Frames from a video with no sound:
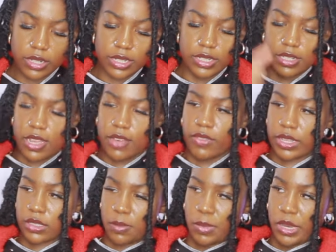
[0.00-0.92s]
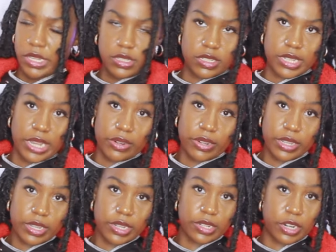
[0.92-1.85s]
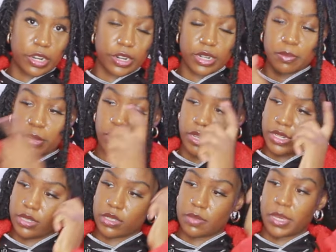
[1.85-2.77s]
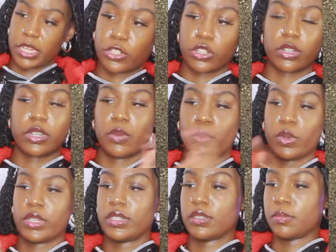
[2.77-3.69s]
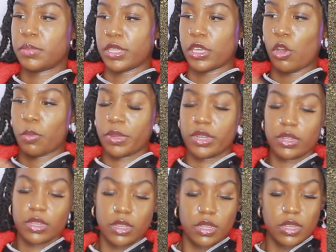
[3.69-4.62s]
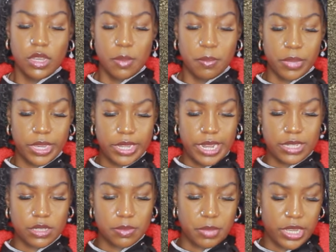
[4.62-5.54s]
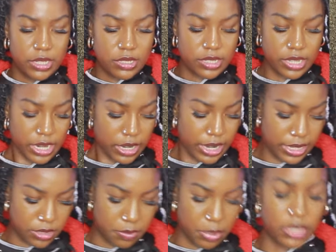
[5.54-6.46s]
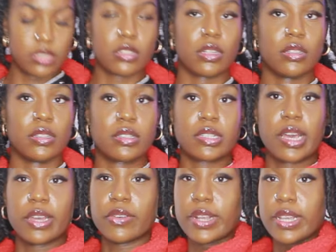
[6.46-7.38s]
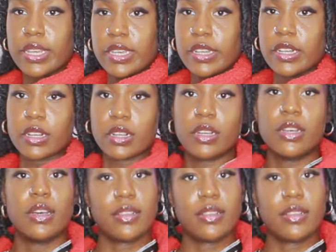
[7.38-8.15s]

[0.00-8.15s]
It does have like the buttons down here, and I already buttoned it to sure it wouldn't be open. But it has the buttons there. It has buttons on the side right here.